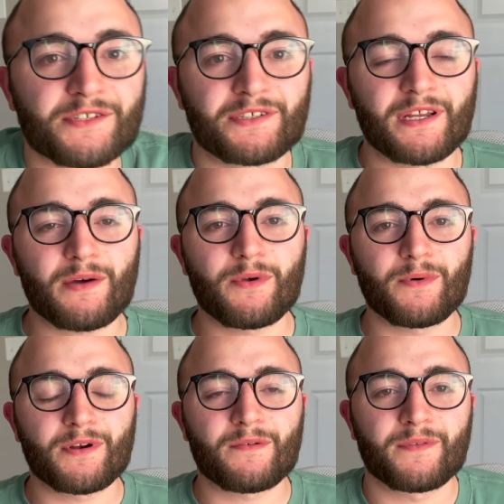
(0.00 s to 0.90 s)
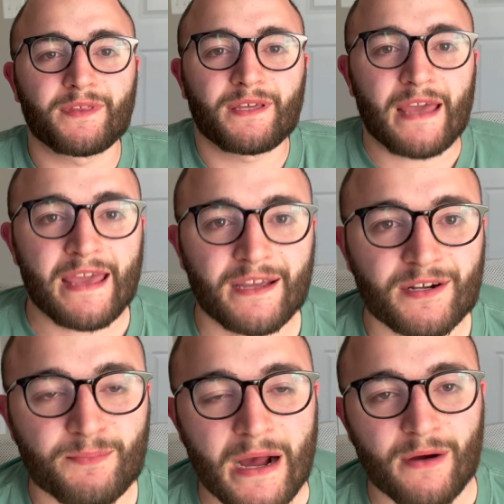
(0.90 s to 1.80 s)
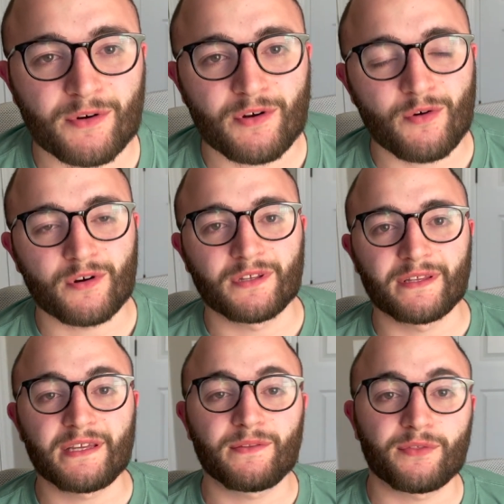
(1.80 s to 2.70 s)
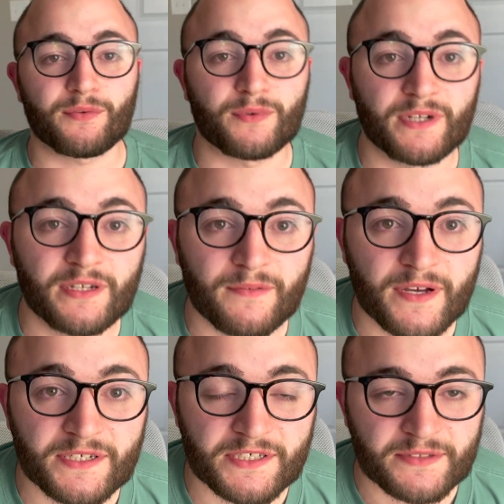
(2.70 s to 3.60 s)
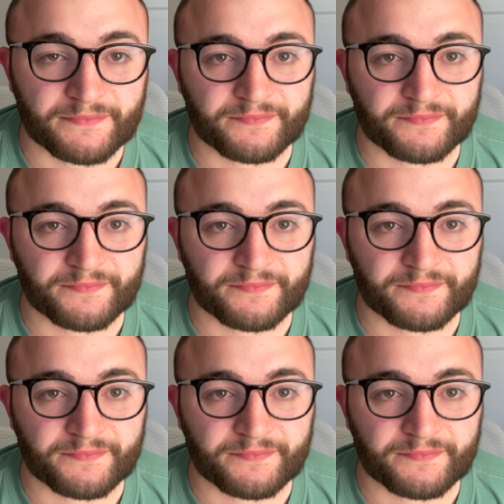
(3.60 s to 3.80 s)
today we went over the Anker Power Core Elite 3 device.